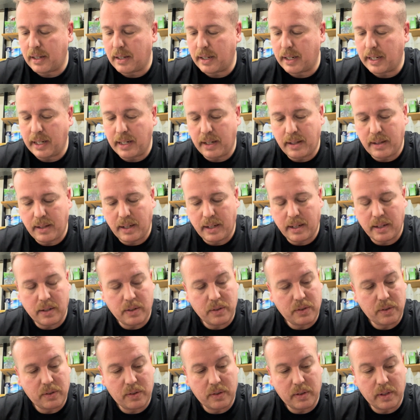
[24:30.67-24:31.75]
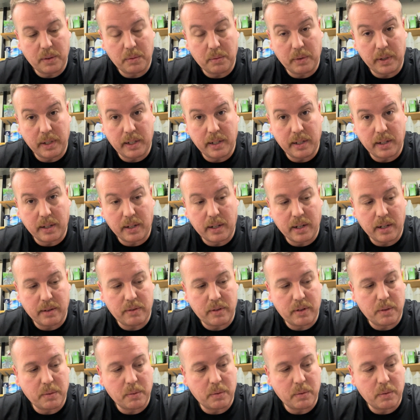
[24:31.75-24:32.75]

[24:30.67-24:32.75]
Anything else that we didn't cover?